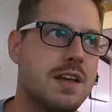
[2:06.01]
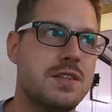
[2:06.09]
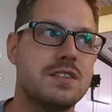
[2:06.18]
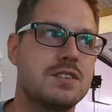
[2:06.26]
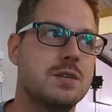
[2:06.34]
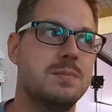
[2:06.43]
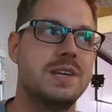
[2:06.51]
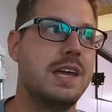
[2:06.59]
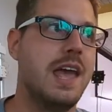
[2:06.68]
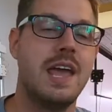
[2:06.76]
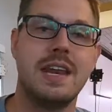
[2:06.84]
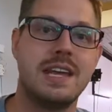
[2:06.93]
Now this could
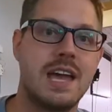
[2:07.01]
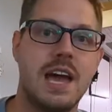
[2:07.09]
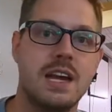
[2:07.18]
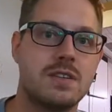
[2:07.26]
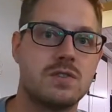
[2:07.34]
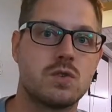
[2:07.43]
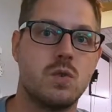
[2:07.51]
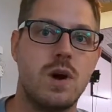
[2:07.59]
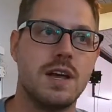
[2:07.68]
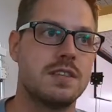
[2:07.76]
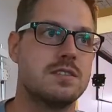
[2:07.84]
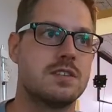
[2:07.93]
be any kind of squat.